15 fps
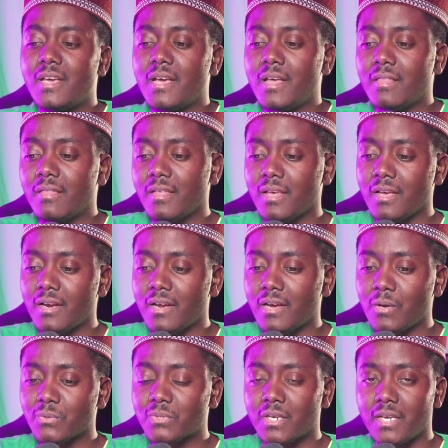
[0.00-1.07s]
And then I
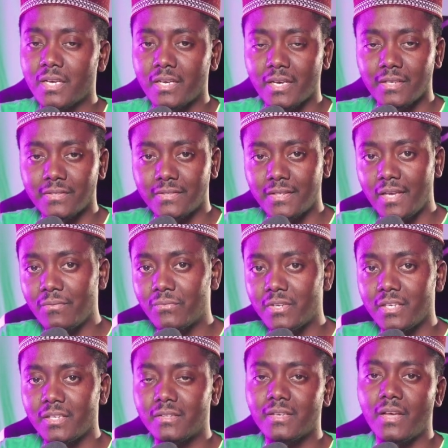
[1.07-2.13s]
was like, I saved
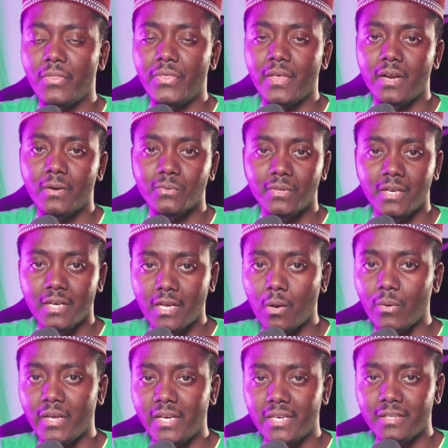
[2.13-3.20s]
it, and then I was like, I'll
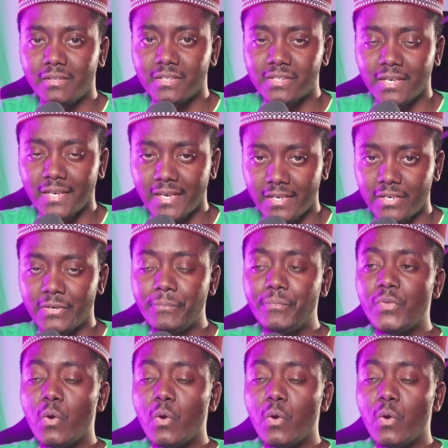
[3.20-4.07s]
edit this later.